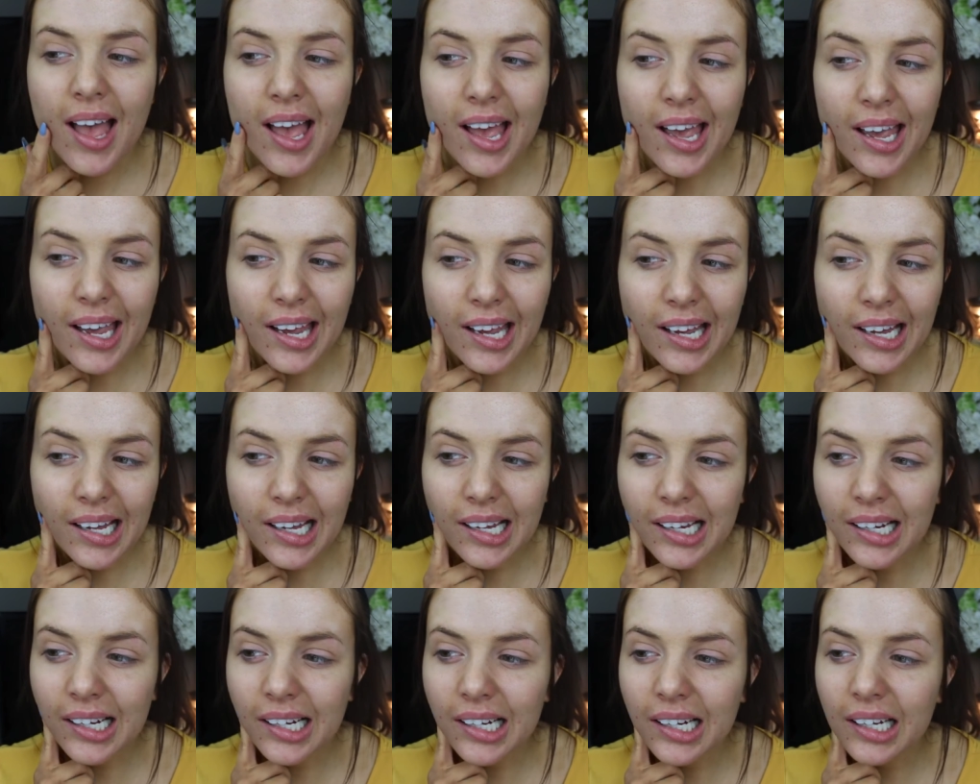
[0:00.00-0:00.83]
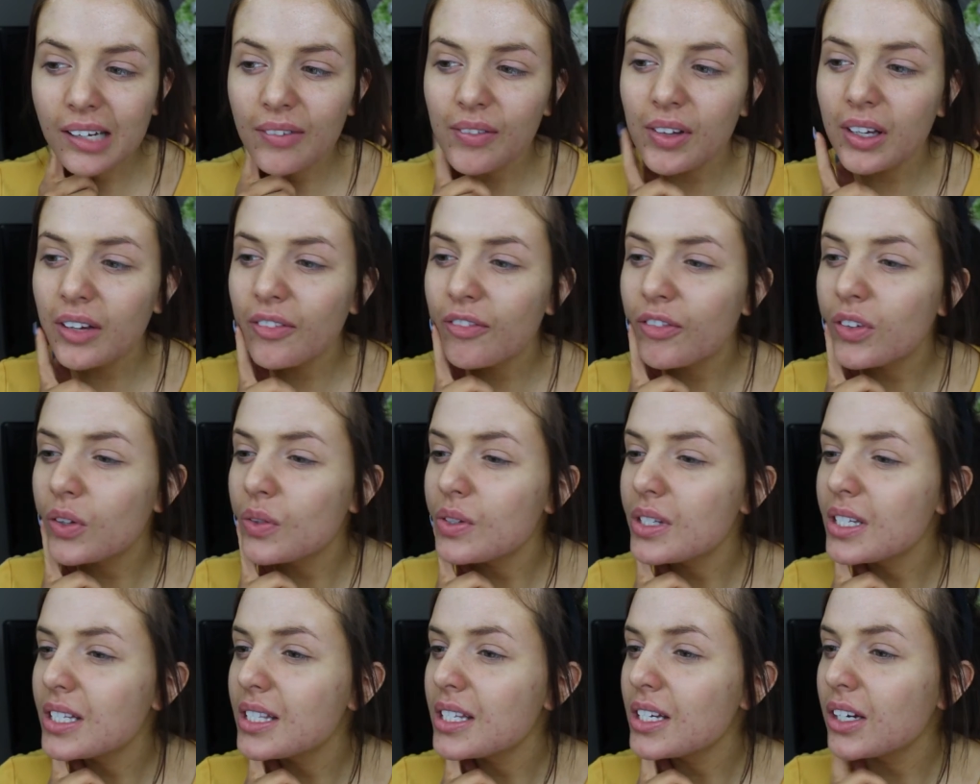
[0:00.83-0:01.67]
And I have like a few
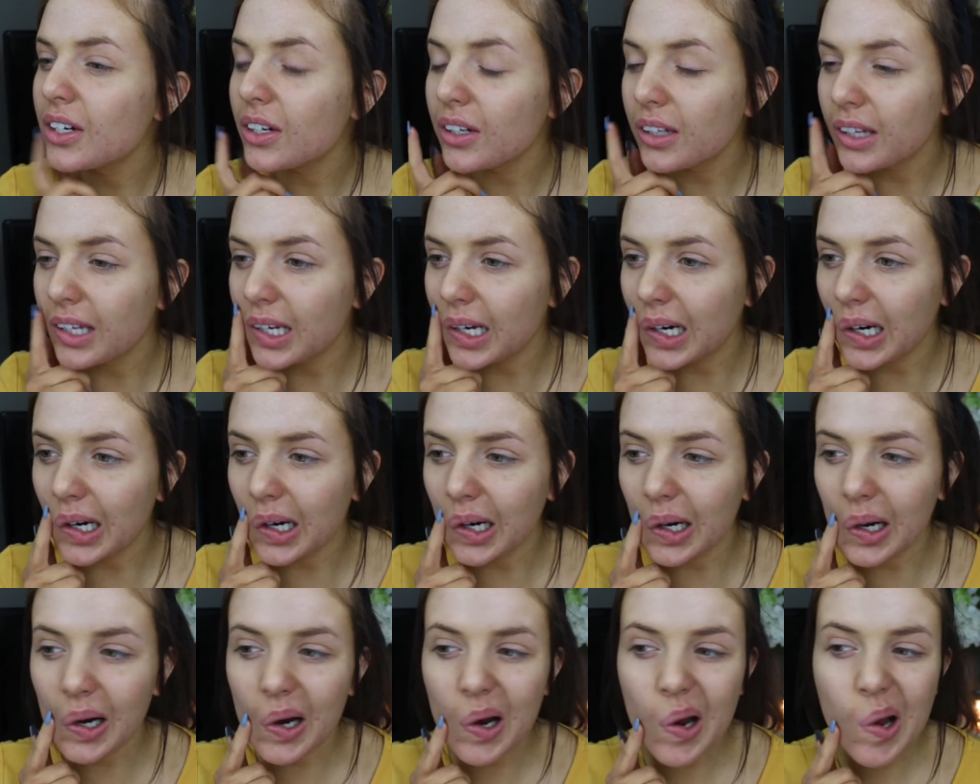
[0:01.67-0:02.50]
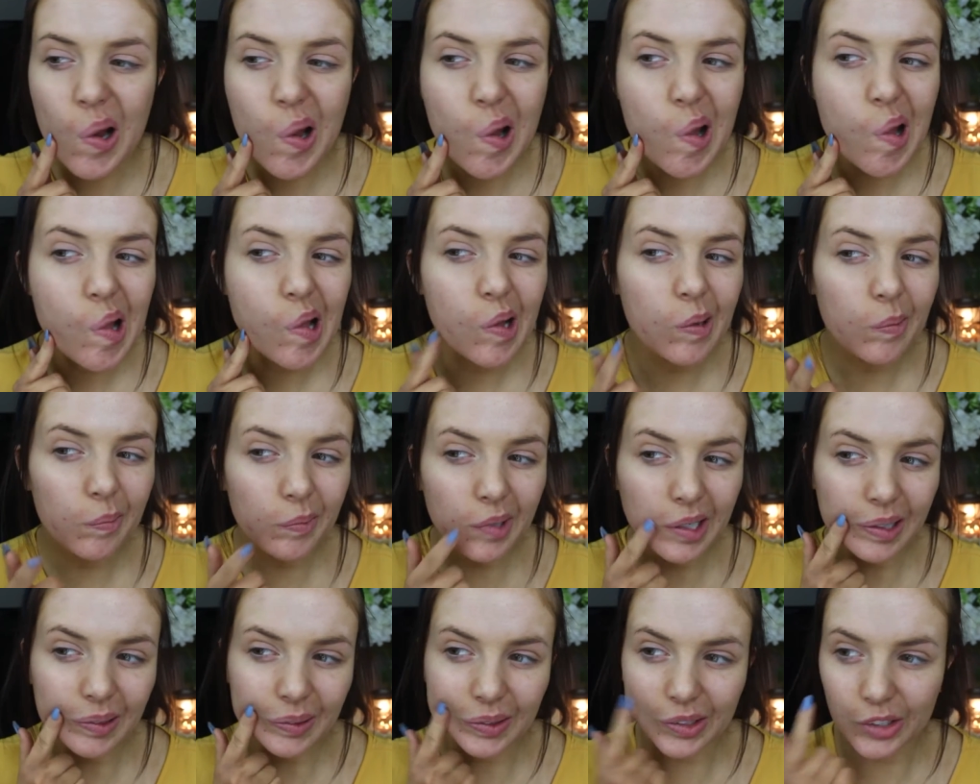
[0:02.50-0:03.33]
zits here and there.
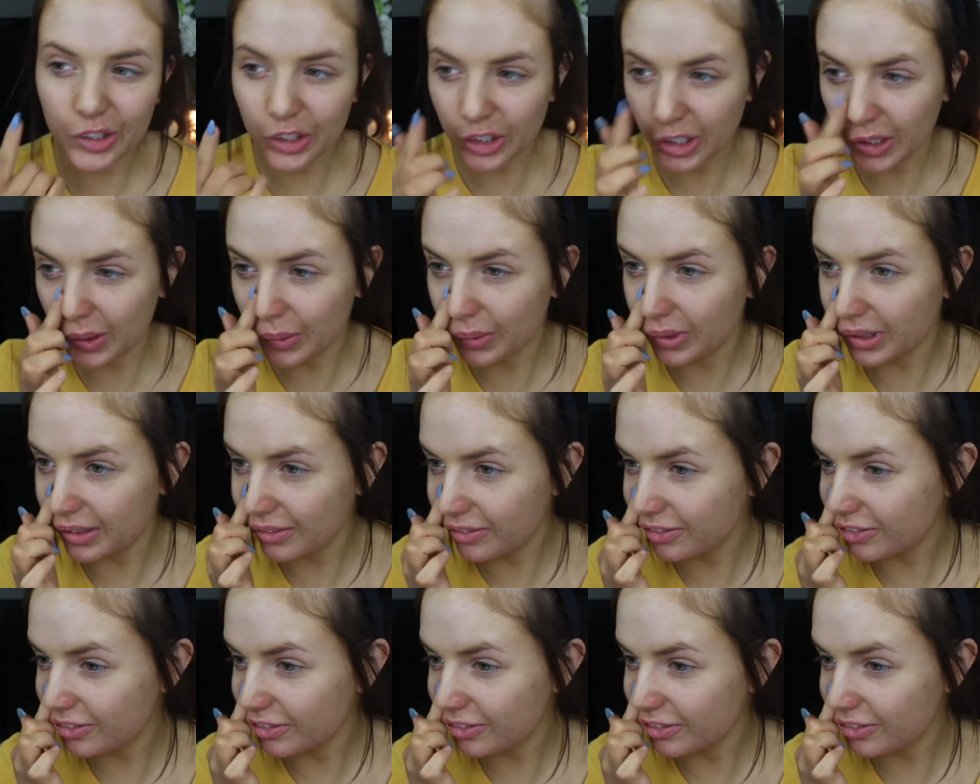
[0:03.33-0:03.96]
Not really sure what